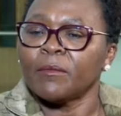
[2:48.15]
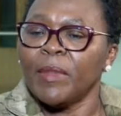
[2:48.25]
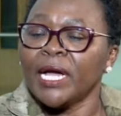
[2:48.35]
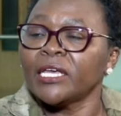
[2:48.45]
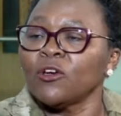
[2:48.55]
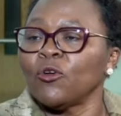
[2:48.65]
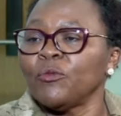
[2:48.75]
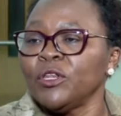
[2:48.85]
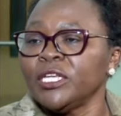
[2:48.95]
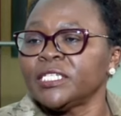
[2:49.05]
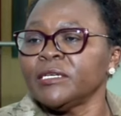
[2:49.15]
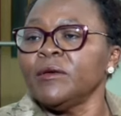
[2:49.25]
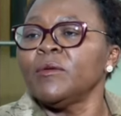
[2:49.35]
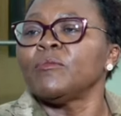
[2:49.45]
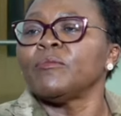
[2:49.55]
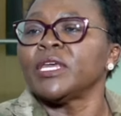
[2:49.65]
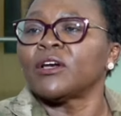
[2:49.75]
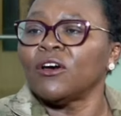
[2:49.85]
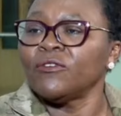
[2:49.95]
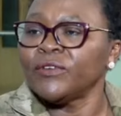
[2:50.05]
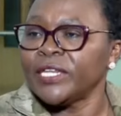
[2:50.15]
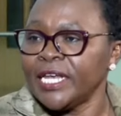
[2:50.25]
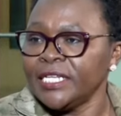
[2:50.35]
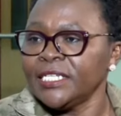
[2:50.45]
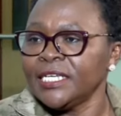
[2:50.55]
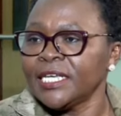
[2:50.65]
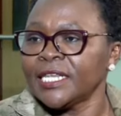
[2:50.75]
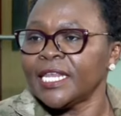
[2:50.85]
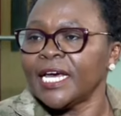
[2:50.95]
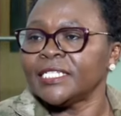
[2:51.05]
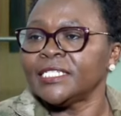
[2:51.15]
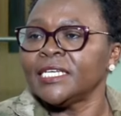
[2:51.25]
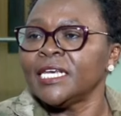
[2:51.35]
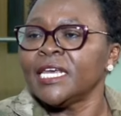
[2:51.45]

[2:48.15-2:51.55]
banking community be confident that